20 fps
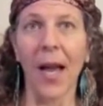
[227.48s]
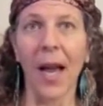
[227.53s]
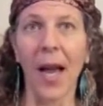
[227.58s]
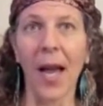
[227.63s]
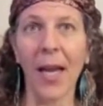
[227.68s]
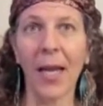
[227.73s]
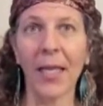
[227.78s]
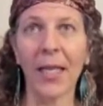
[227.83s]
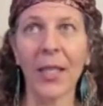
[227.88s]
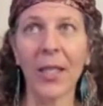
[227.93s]

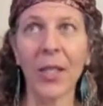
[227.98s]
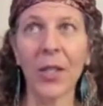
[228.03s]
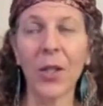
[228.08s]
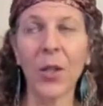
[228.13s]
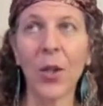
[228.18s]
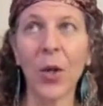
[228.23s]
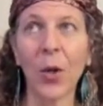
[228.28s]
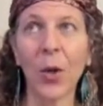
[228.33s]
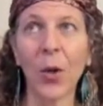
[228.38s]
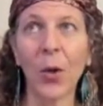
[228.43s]
And
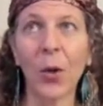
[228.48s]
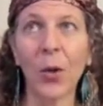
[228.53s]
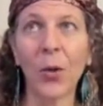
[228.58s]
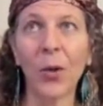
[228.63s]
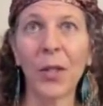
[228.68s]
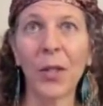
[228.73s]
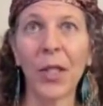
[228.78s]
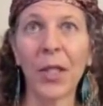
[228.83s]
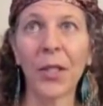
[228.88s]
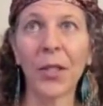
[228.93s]

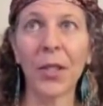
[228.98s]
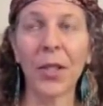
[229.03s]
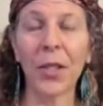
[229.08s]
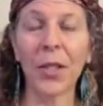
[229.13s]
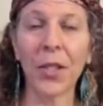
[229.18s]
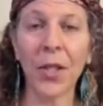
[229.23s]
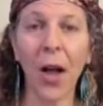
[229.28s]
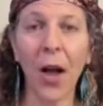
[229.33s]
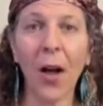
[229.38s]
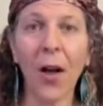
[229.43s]
so there's a
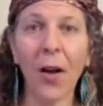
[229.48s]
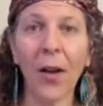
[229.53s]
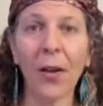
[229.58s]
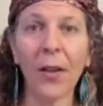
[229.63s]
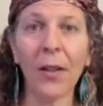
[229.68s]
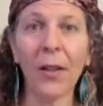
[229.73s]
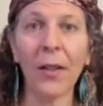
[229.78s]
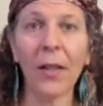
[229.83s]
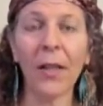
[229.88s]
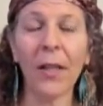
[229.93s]

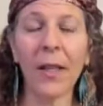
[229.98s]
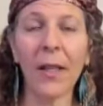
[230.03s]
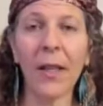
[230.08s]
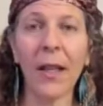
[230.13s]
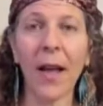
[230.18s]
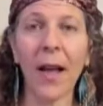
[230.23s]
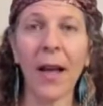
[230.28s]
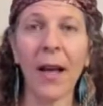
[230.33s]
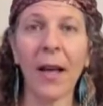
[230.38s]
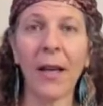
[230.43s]
song
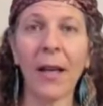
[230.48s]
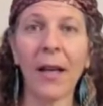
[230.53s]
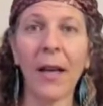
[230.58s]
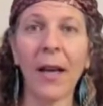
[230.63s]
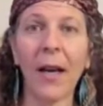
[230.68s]
that